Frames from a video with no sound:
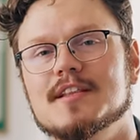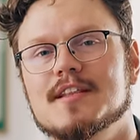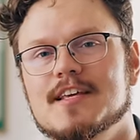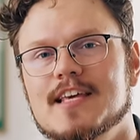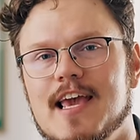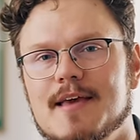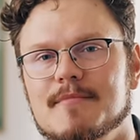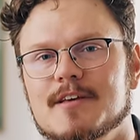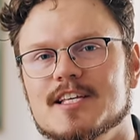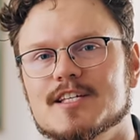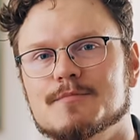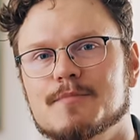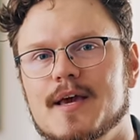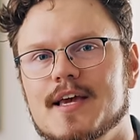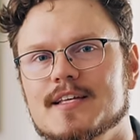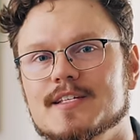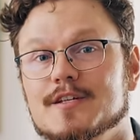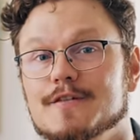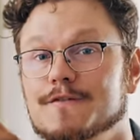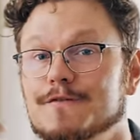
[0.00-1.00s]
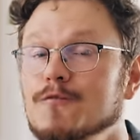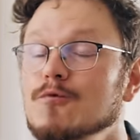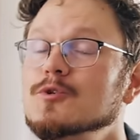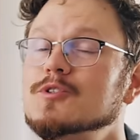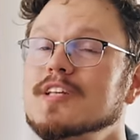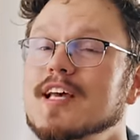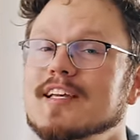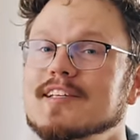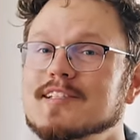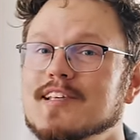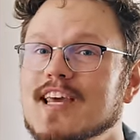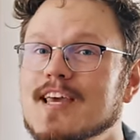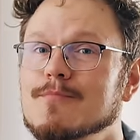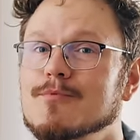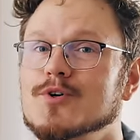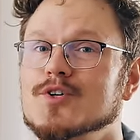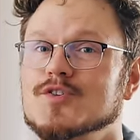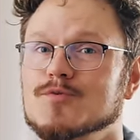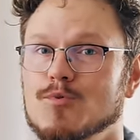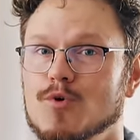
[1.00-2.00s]
in the gaming space if full-sized
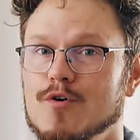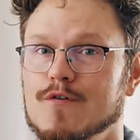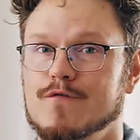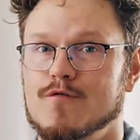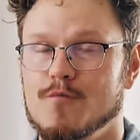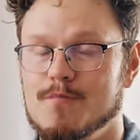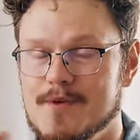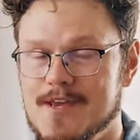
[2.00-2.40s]
keyboards were for